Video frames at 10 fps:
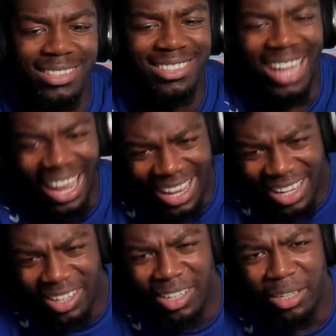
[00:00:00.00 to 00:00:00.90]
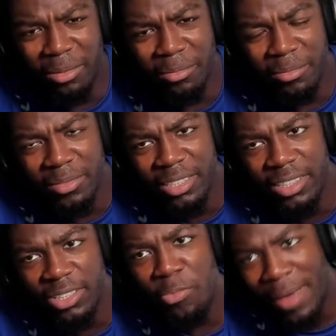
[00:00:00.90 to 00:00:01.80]
Damn.
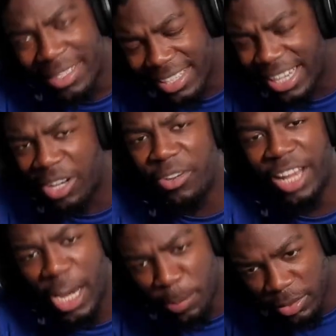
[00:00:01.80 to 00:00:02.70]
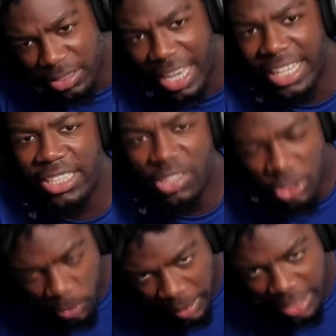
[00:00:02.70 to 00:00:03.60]
You met the nigga on April 2nd.
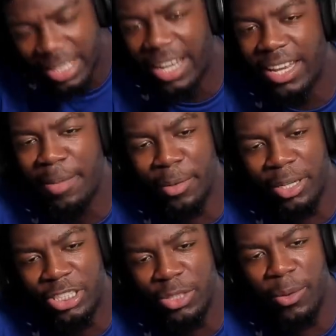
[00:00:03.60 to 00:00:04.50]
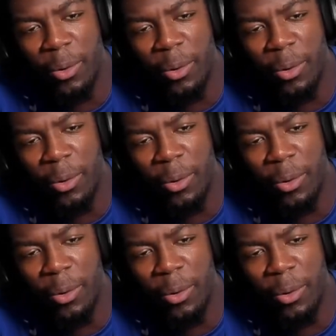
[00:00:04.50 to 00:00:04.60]
Two weeks later, he bought you a